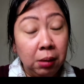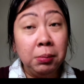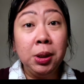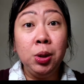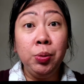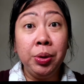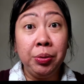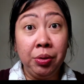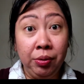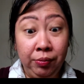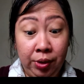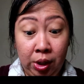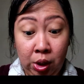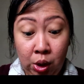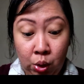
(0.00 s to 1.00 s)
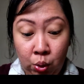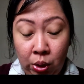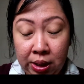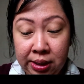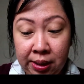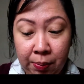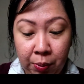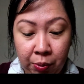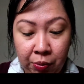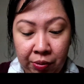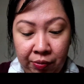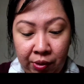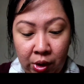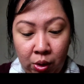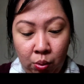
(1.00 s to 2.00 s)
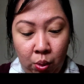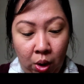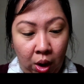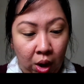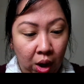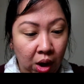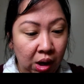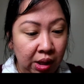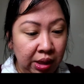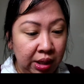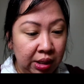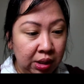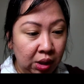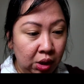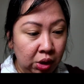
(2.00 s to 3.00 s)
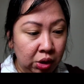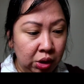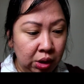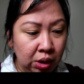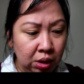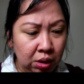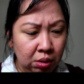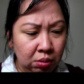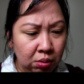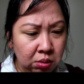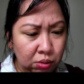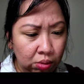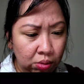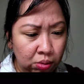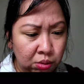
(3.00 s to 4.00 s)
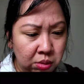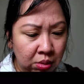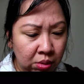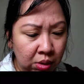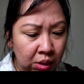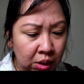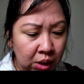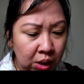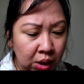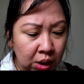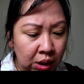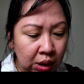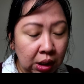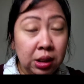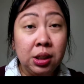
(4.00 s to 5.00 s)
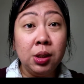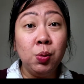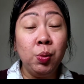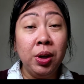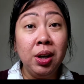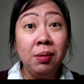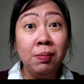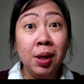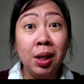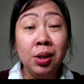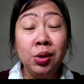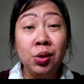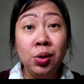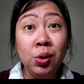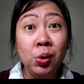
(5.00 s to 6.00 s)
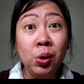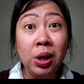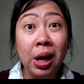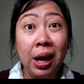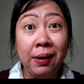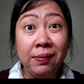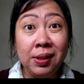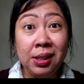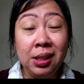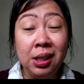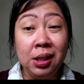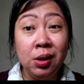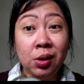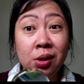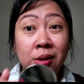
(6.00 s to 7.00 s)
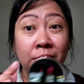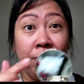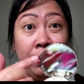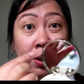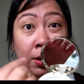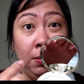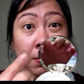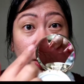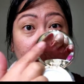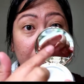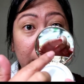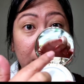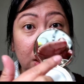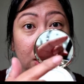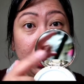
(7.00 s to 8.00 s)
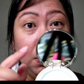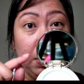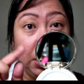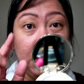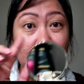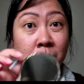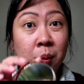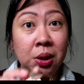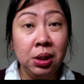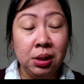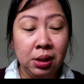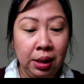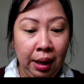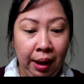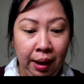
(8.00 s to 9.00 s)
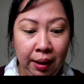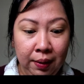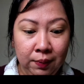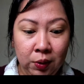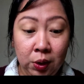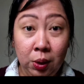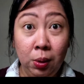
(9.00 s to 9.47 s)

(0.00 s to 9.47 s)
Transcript: I'll be doing a separate review on this cushion. Oh, it's just weird because usually I've seen there's film on it, but this one doesn't have.